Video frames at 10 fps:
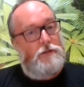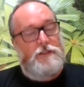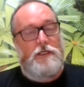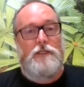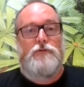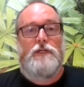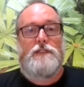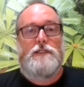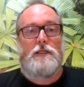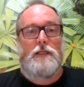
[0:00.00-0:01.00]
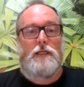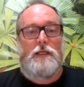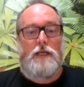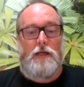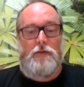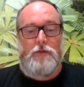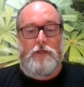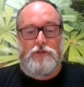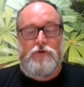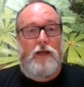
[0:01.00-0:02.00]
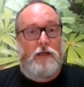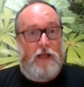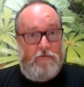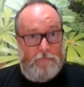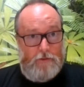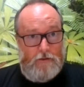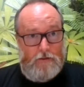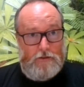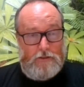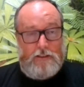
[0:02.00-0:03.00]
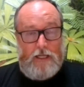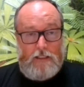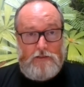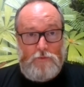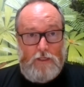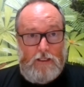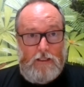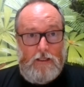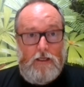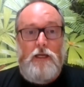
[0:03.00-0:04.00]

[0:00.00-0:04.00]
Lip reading: just interestingly, the Australian government just last week